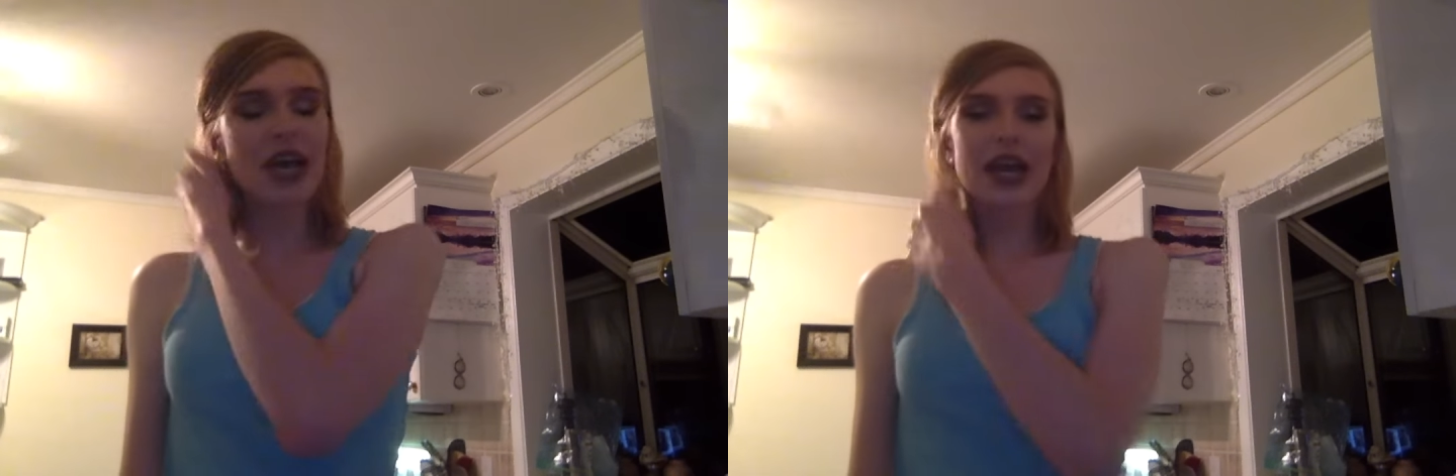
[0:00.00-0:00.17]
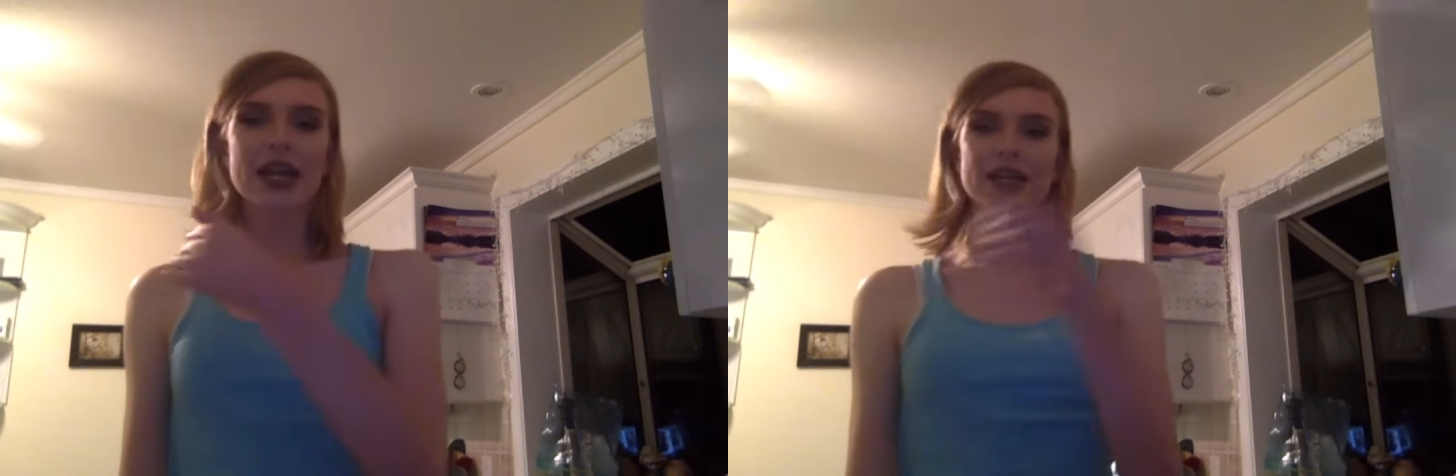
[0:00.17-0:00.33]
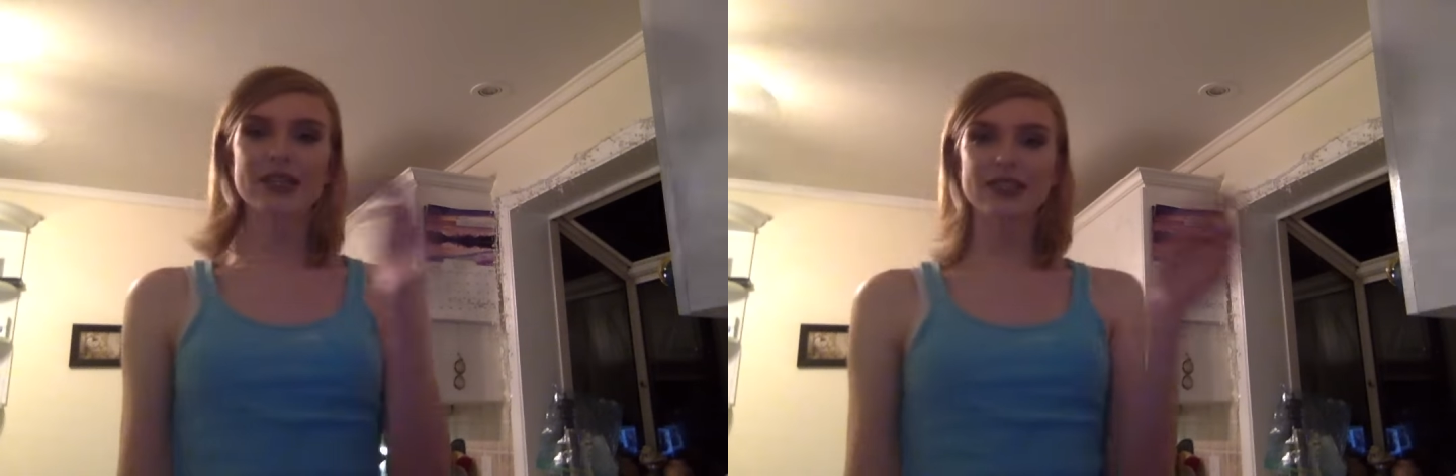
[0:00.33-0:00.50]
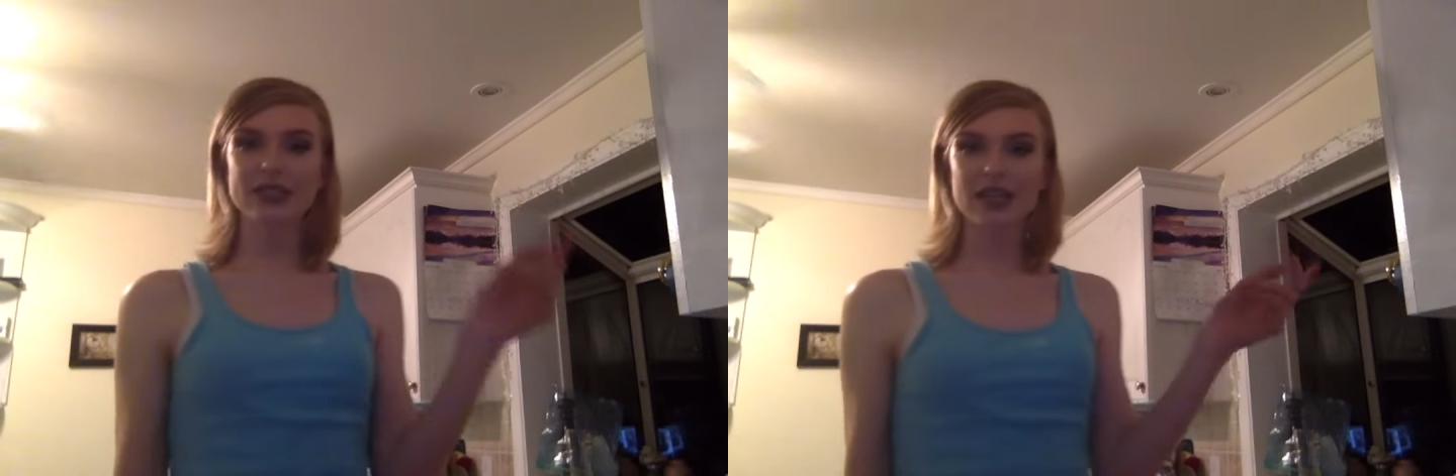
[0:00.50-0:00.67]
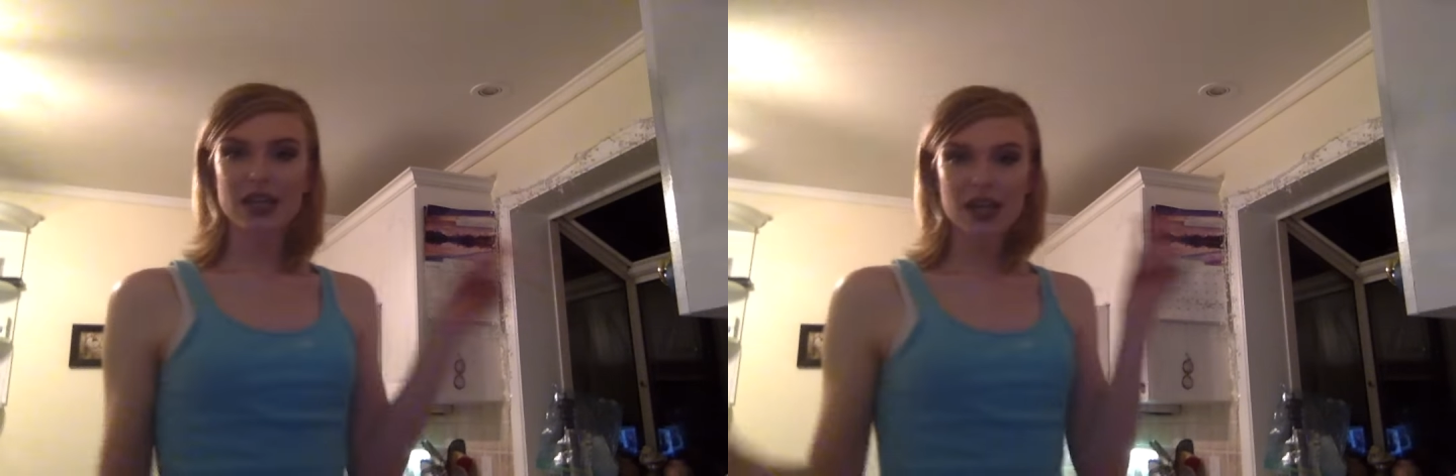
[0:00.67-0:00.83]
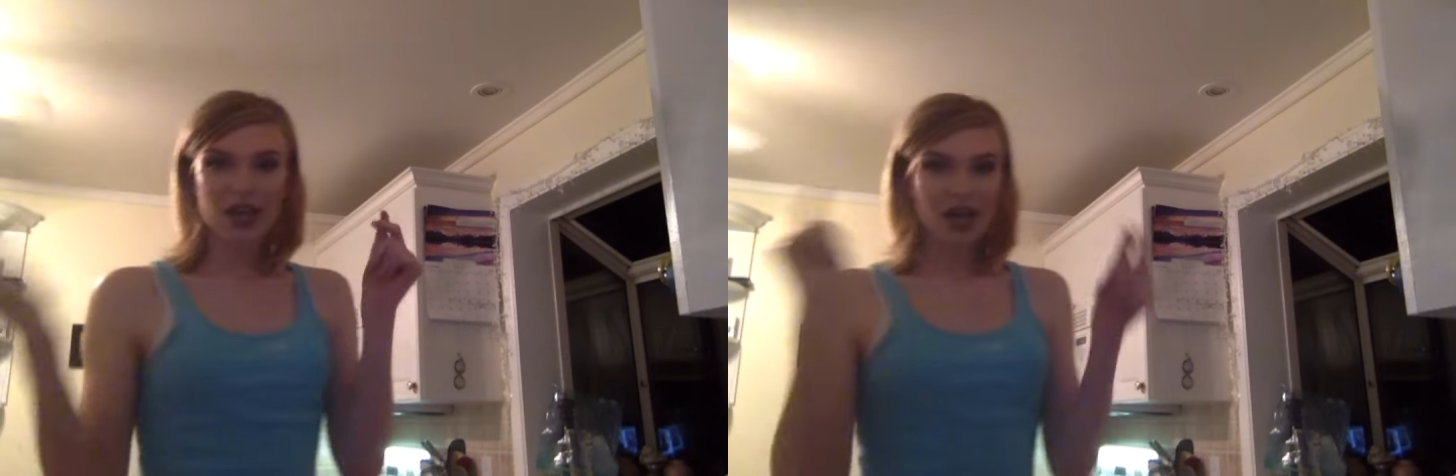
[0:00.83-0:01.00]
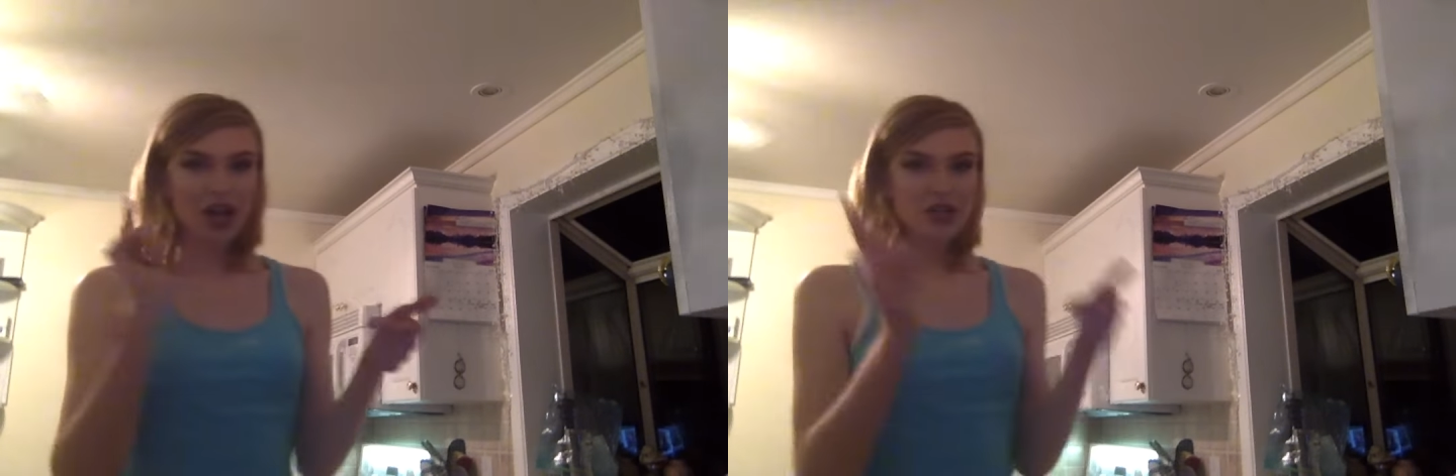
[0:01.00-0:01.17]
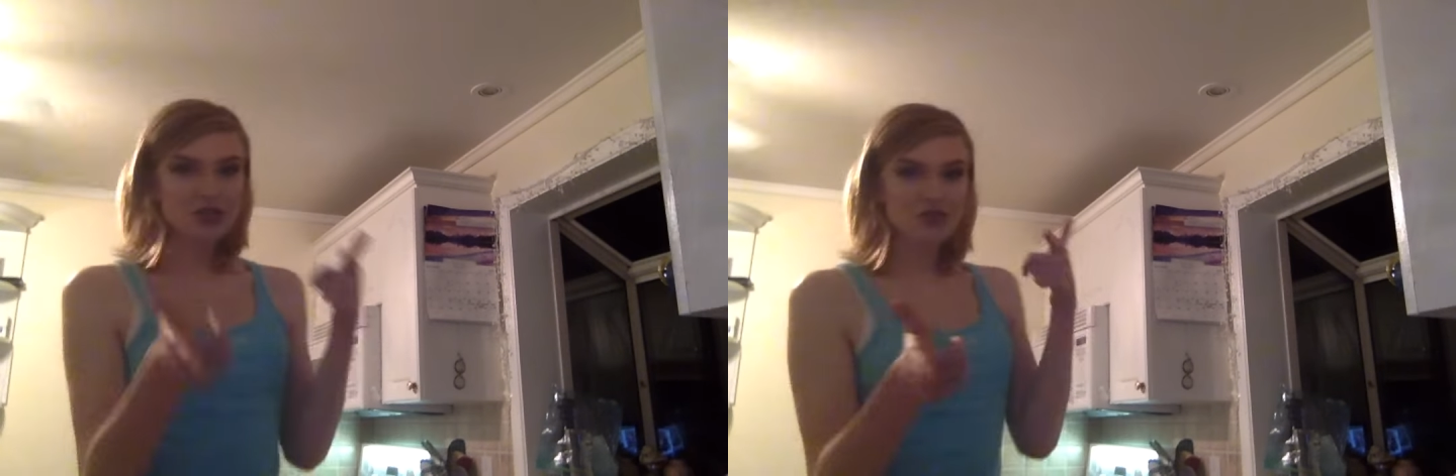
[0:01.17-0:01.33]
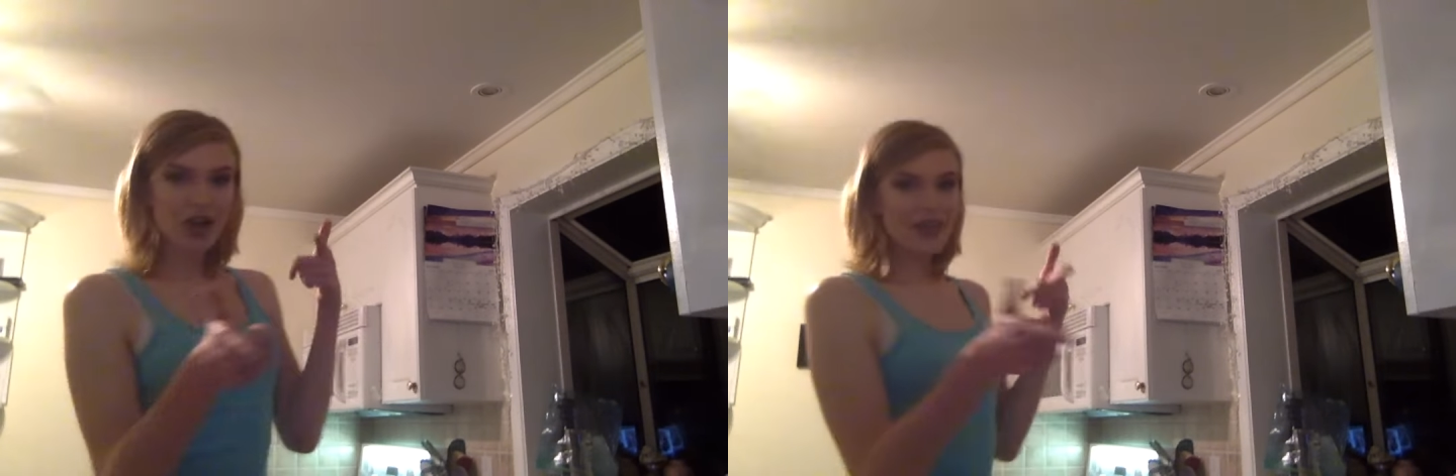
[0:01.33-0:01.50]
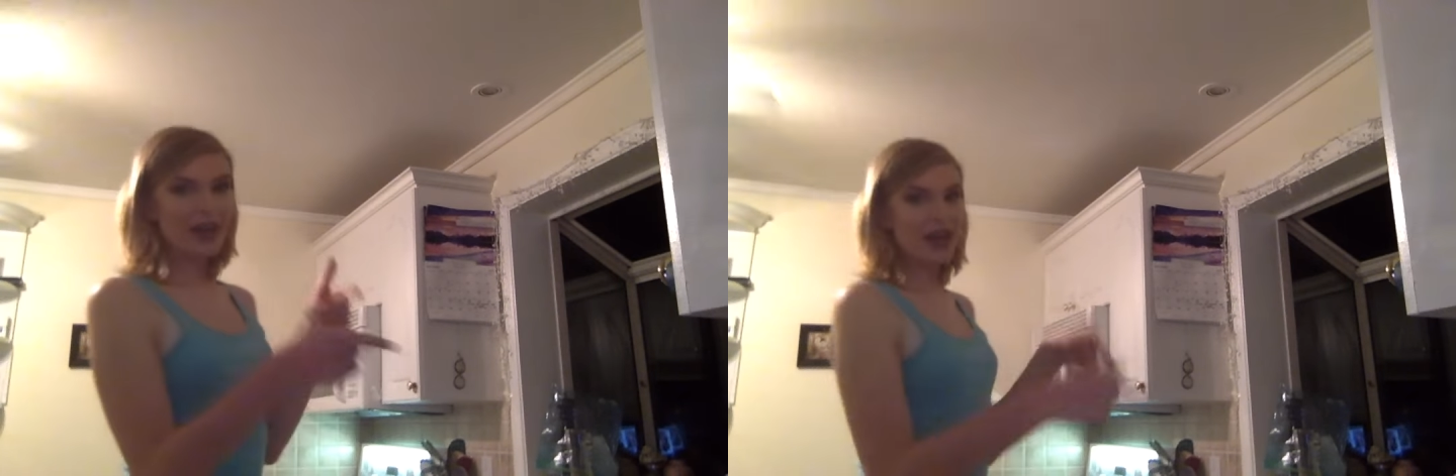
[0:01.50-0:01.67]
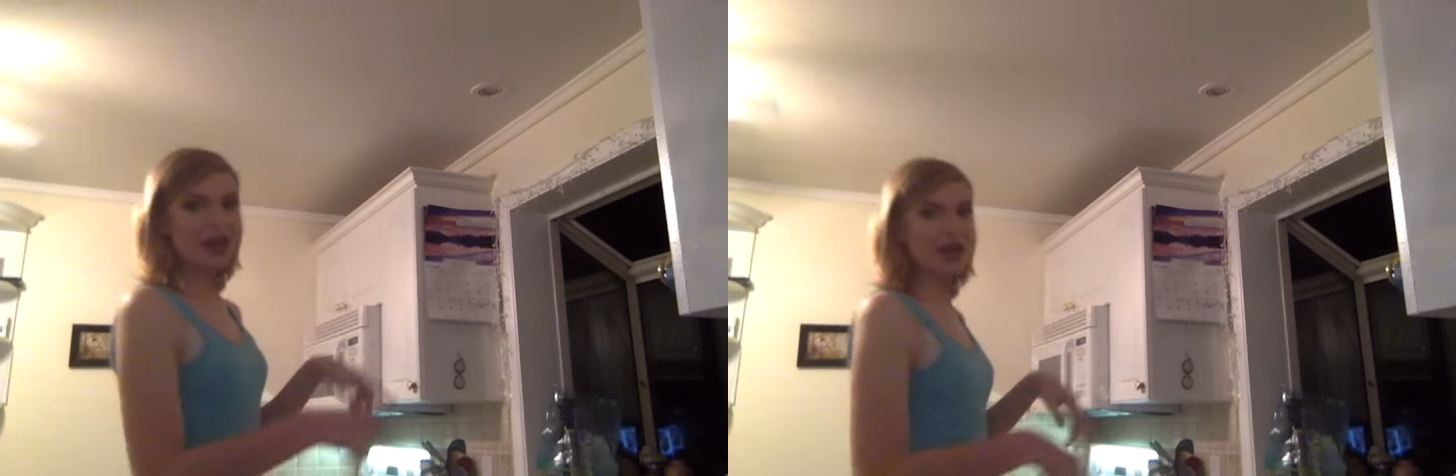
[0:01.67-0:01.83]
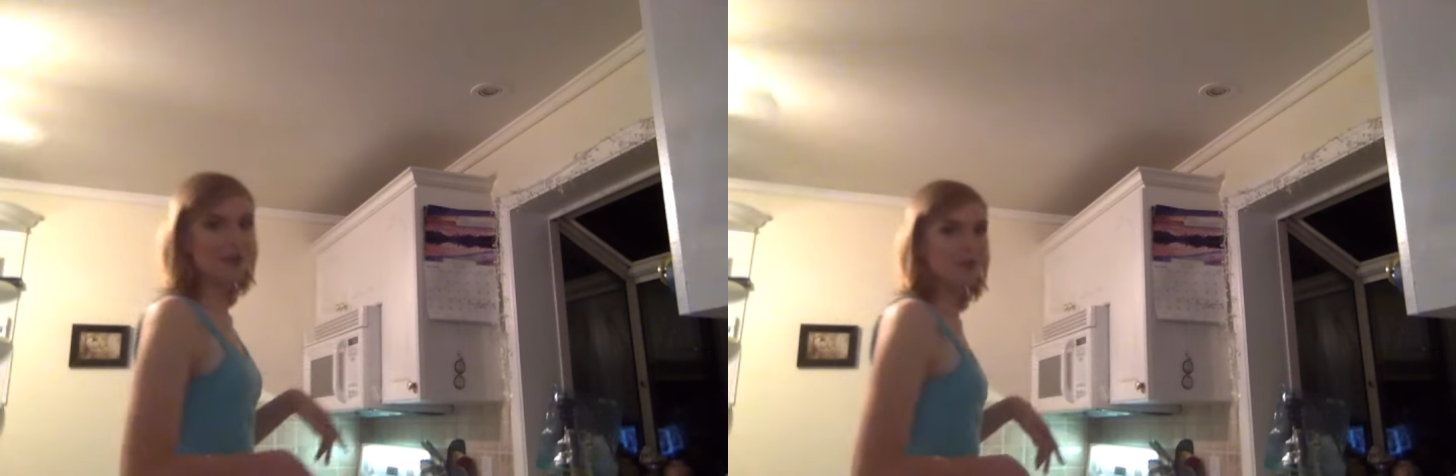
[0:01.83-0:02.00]
and I'll draw that
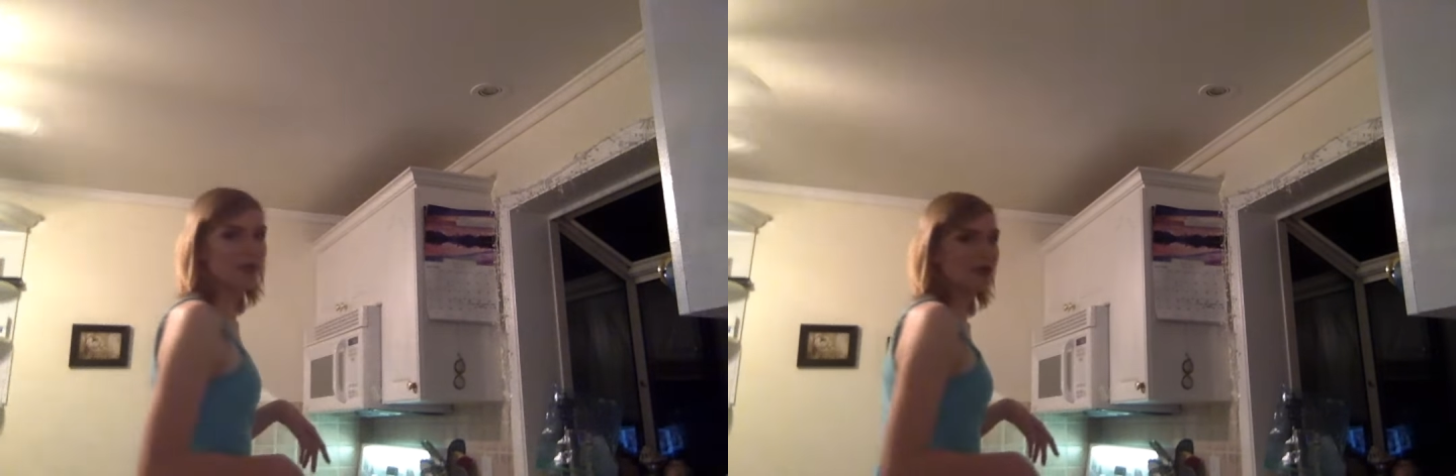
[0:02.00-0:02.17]
up.